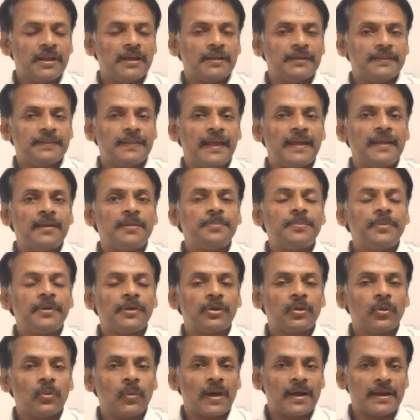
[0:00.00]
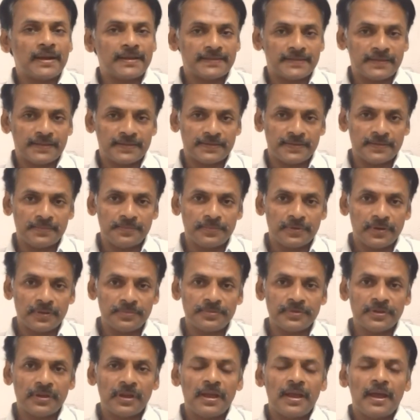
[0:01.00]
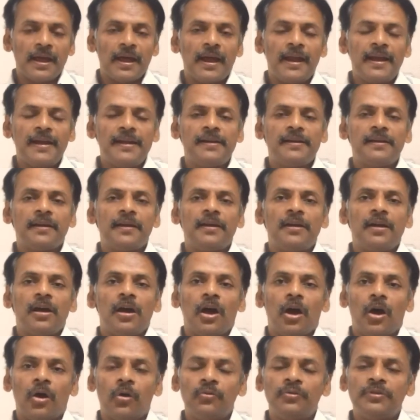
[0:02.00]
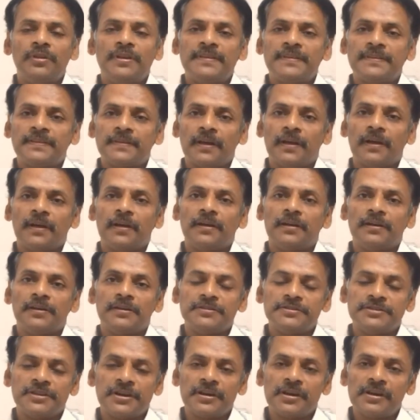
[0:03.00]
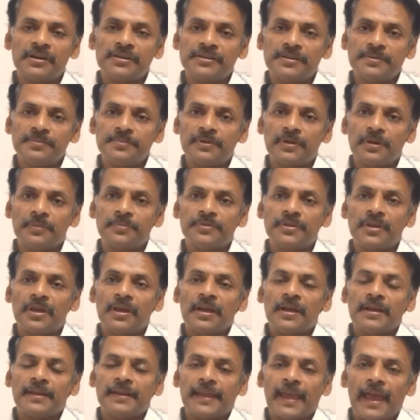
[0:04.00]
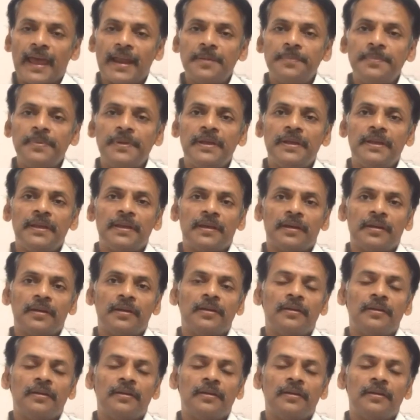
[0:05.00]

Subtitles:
then PQRS symptoms, and how these general symptoms can be